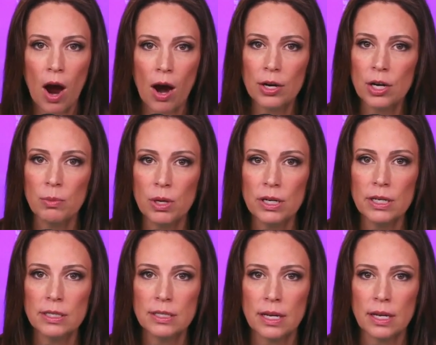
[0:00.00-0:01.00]
our
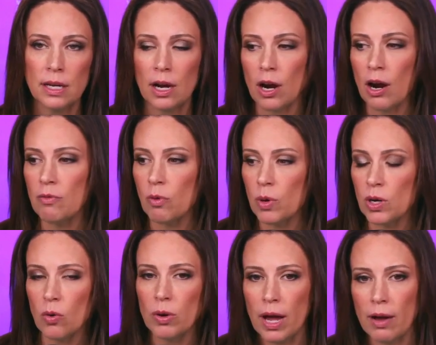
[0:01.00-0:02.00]
communities taken care of and we
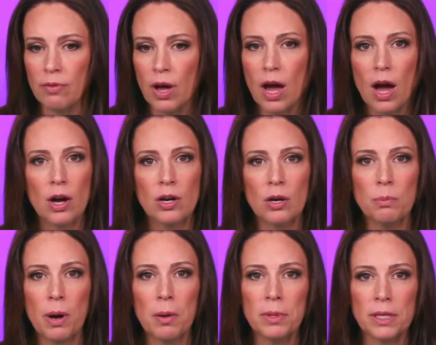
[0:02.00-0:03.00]
don't have a
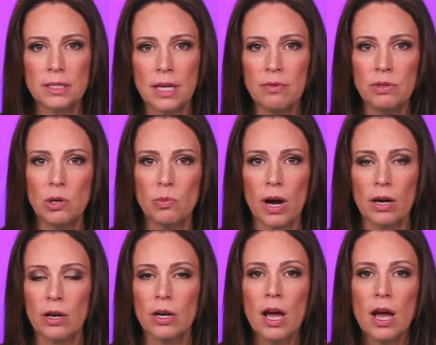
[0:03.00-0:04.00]
good public safety
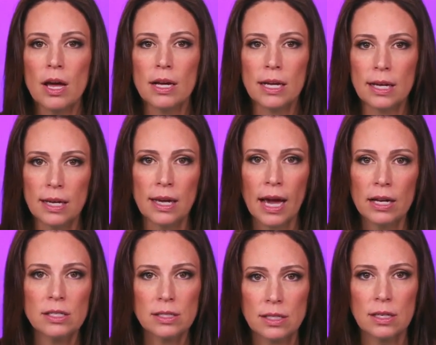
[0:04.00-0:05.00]
record.
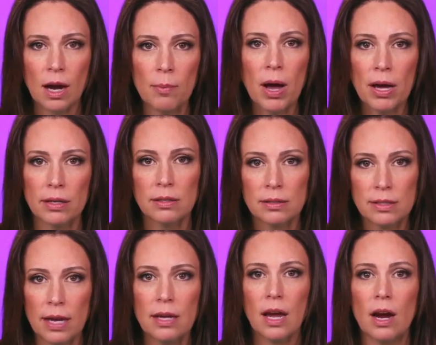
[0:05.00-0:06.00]
Come on,
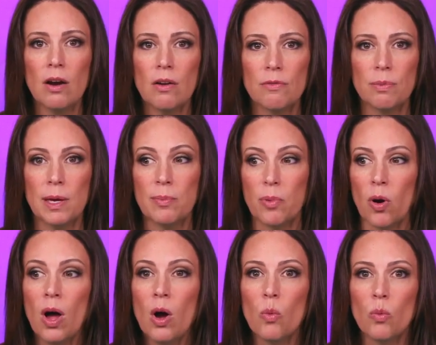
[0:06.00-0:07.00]
take care of
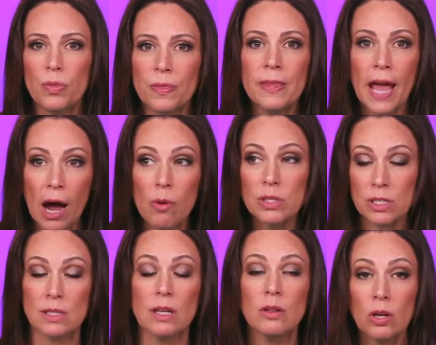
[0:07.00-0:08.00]
people. Now
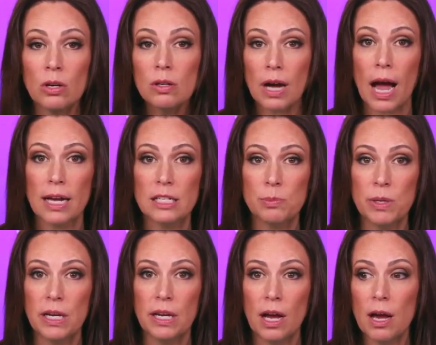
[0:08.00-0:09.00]
it's the little guy
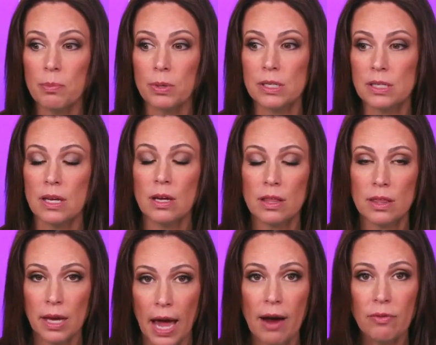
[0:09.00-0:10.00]
speaking up. It's
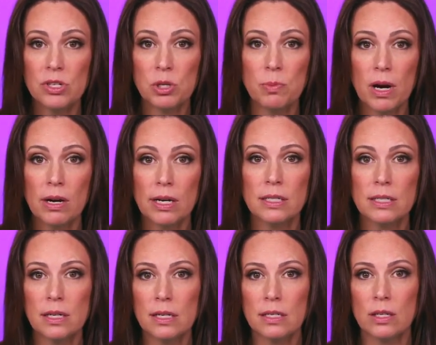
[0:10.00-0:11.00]
the average American
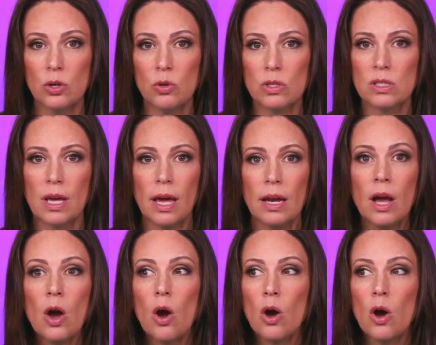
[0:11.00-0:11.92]
citizen who is saying,